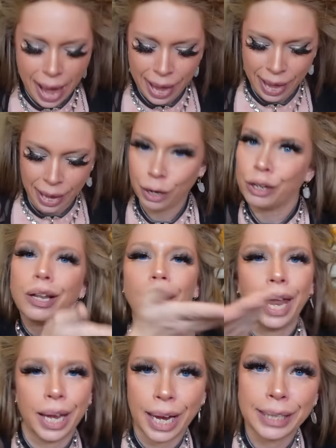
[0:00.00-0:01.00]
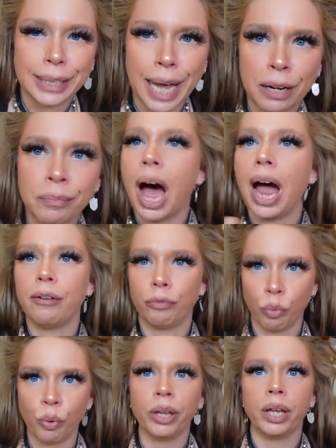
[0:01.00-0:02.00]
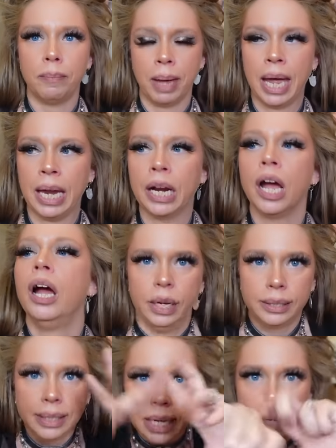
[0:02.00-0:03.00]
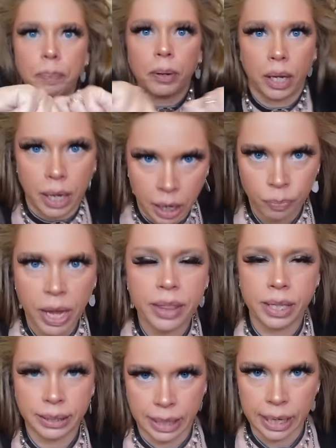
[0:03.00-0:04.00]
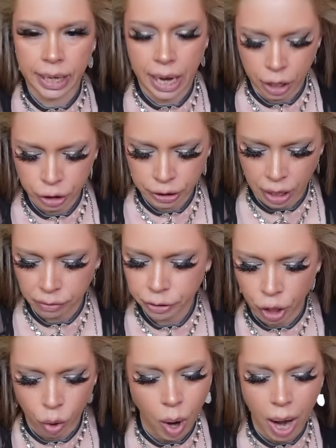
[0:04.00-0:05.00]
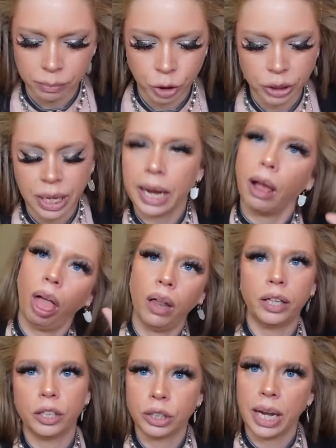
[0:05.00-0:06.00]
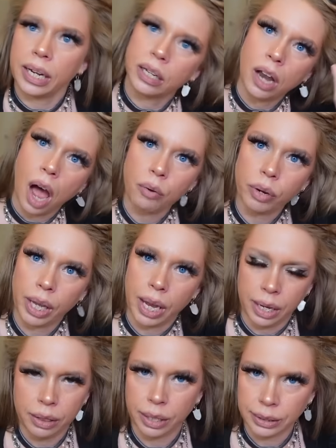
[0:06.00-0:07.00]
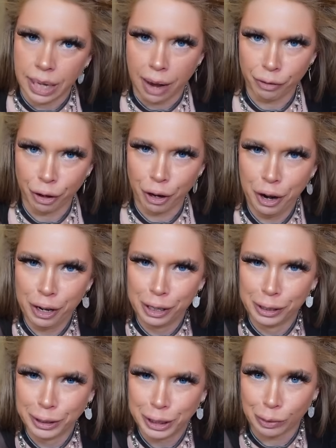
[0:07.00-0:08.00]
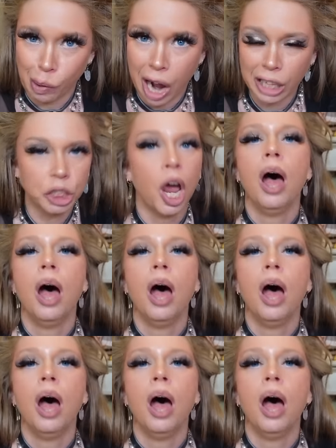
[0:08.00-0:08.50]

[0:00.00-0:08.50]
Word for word: and like I said, I've really been deeply in the skincare stuff, so I'm just like, oh, there's like not really anything to ever swatch,